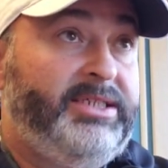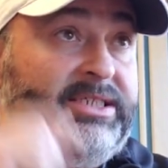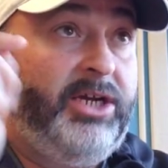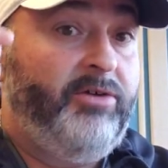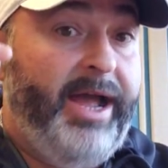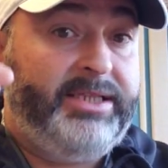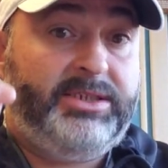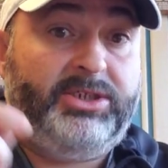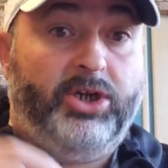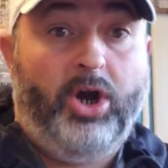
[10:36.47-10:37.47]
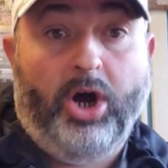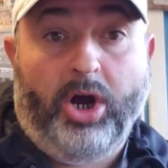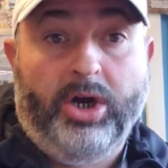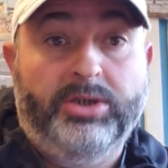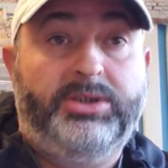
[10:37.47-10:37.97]
Cigarettes,
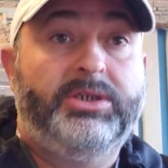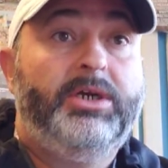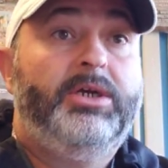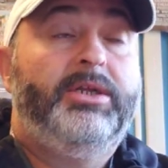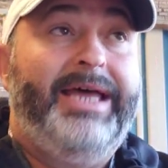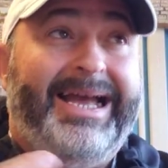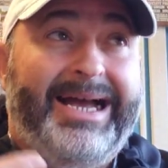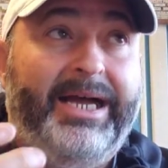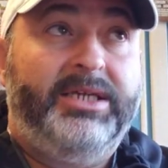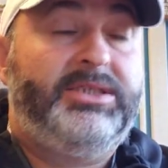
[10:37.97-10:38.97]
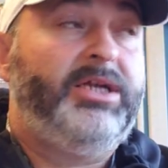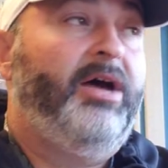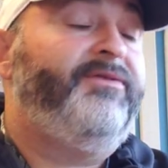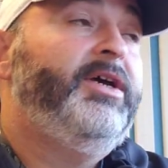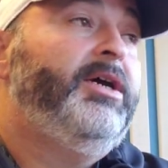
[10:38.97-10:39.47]
cigars, that kind of
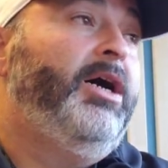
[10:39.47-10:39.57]
stuff.